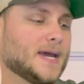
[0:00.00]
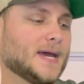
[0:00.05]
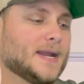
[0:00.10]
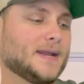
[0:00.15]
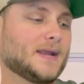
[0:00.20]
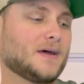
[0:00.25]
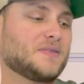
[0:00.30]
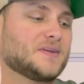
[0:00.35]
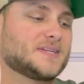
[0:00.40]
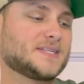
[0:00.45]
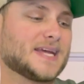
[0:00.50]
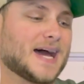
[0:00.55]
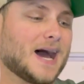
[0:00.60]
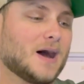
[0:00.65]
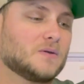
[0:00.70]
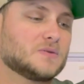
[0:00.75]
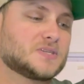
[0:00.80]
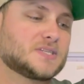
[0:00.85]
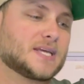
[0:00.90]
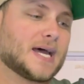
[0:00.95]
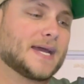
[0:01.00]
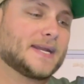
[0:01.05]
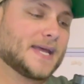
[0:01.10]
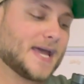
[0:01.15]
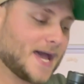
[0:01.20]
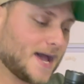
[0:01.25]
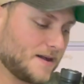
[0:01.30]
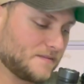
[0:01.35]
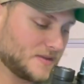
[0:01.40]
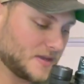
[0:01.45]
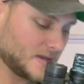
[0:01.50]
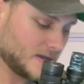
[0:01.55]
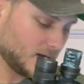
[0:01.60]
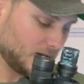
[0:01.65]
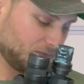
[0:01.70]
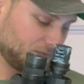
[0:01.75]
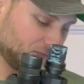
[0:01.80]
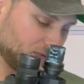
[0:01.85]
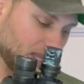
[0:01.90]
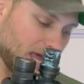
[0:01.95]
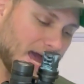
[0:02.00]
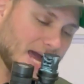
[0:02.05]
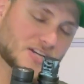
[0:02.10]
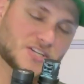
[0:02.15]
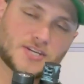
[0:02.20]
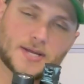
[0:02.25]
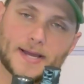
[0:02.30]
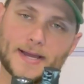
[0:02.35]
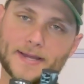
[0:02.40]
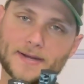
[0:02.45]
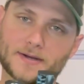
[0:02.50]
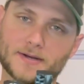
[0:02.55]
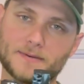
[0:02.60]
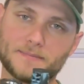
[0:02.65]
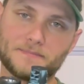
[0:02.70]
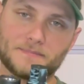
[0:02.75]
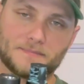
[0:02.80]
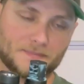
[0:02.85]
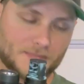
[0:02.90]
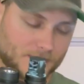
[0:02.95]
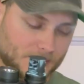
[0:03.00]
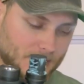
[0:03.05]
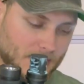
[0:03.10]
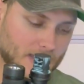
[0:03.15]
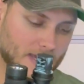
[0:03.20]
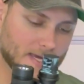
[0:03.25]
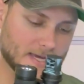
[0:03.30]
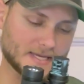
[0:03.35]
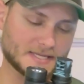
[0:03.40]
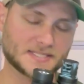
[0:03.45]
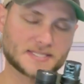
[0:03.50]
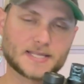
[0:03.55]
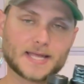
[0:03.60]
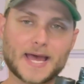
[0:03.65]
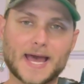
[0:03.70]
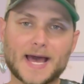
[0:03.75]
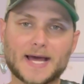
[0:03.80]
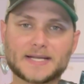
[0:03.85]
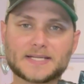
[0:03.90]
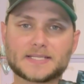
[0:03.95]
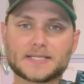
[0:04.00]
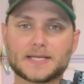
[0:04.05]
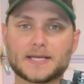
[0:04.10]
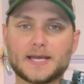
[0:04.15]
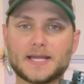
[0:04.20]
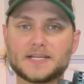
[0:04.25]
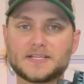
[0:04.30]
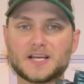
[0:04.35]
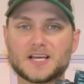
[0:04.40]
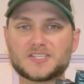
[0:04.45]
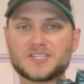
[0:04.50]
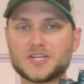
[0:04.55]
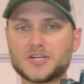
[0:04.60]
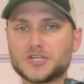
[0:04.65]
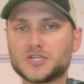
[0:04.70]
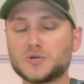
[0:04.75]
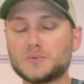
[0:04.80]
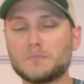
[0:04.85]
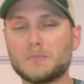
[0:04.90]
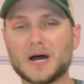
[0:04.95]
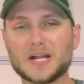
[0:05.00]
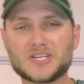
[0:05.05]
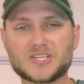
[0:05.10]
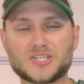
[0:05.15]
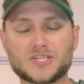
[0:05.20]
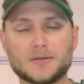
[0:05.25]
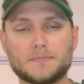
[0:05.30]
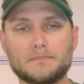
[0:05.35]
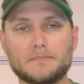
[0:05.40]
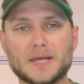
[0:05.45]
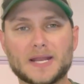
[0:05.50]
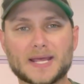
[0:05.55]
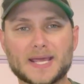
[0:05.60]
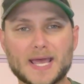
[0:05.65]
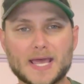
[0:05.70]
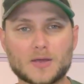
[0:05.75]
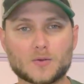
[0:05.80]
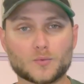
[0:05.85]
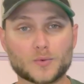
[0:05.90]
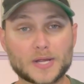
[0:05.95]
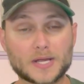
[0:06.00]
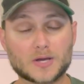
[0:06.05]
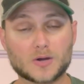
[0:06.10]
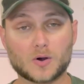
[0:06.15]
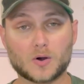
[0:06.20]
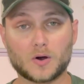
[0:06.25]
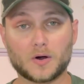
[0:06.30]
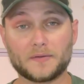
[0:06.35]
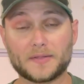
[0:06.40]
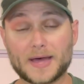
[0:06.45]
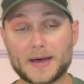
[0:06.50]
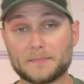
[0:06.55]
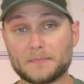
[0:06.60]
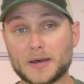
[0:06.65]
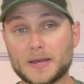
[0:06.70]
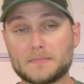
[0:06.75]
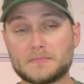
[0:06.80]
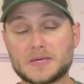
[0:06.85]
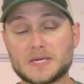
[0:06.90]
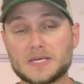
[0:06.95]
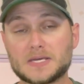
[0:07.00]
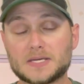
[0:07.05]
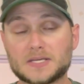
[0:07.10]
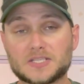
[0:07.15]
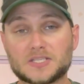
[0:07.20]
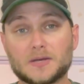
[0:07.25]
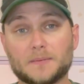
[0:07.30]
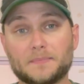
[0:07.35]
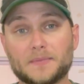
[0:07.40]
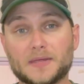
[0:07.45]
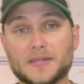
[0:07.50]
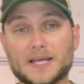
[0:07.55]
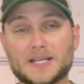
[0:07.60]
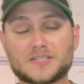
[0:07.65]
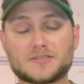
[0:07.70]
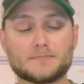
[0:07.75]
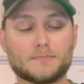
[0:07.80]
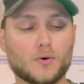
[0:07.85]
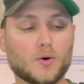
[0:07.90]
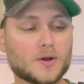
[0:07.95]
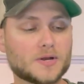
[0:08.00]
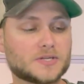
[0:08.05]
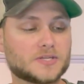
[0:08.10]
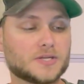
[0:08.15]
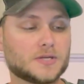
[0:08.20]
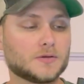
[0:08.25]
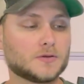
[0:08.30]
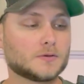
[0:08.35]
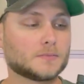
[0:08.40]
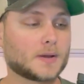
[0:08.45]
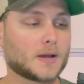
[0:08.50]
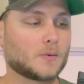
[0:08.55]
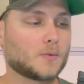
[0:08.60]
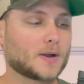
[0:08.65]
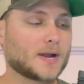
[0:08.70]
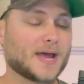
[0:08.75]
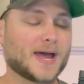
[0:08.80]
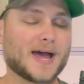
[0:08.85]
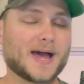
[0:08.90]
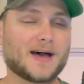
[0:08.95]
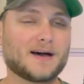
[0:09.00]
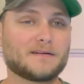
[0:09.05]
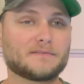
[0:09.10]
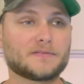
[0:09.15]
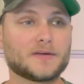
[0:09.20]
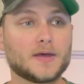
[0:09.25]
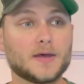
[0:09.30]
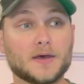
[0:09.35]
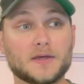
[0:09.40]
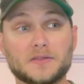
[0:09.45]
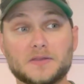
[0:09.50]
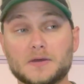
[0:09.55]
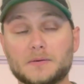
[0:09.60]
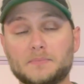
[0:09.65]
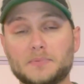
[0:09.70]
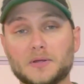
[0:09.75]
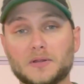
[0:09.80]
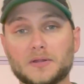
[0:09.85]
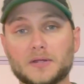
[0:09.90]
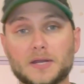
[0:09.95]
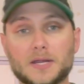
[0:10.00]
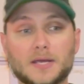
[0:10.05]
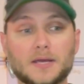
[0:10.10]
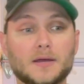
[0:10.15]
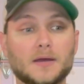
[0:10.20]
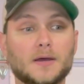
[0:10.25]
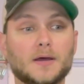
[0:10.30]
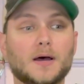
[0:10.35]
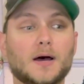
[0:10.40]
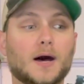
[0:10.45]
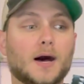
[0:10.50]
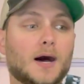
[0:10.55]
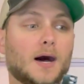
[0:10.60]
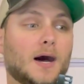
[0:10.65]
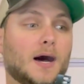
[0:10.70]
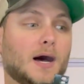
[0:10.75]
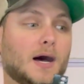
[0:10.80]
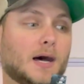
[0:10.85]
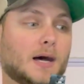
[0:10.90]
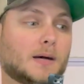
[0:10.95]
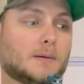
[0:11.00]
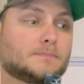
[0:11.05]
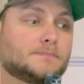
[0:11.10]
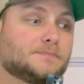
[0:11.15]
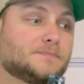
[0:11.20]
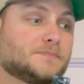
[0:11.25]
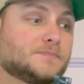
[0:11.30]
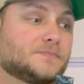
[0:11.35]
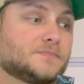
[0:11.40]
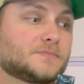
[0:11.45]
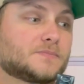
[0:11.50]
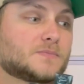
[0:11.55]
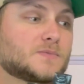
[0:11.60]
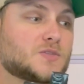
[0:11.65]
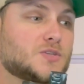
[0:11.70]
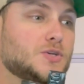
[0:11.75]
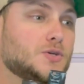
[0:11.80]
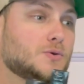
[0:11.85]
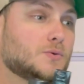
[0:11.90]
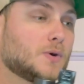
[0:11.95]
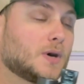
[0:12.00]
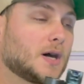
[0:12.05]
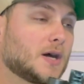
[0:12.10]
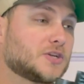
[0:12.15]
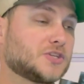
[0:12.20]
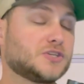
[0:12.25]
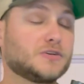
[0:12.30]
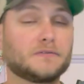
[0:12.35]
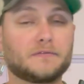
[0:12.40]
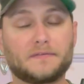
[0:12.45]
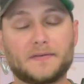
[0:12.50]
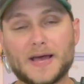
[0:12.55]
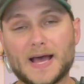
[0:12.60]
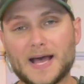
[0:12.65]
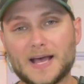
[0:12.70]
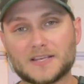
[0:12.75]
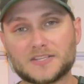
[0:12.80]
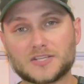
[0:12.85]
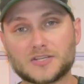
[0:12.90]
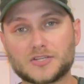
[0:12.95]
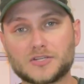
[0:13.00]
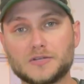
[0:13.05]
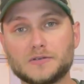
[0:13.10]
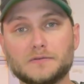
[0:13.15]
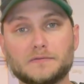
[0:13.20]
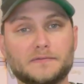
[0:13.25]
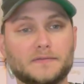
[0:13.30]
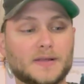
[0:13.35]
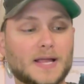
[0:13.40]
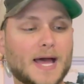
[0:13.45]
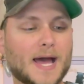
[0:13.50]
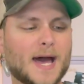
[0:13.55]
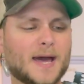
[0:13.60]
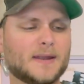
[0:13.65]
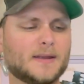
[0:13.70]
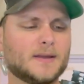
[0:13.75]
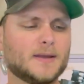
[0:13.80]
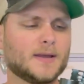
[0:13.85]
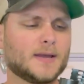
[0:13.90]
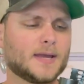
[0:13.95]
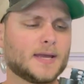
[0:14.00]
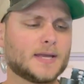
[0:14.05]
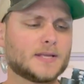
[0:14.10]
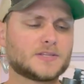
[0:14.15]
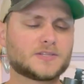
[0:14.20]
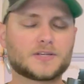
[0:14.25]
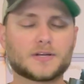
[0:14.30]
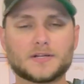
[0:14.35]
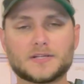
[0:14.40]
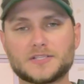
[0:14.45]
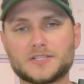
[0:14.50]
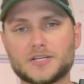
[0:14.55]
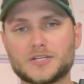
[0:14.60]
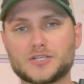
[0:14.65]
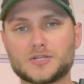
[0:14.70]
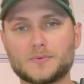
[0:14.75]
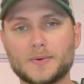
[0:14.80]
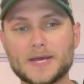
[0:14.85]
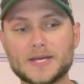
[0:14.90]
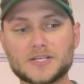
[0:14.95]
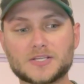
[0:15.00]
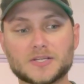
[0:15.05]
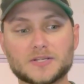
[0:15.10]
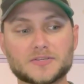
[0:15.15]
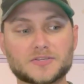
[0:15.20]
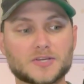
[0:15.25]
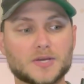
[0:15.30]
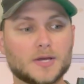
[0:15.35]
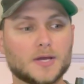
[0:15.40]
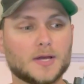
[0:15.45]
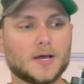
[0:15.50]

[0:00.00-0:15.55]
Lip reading: Now, the downside to having a flash hider is that it doesn't do much to mitigate recoil, and that might be something that's important to you. You might want to have the ability to shoot fast and shoot flat in certain situations.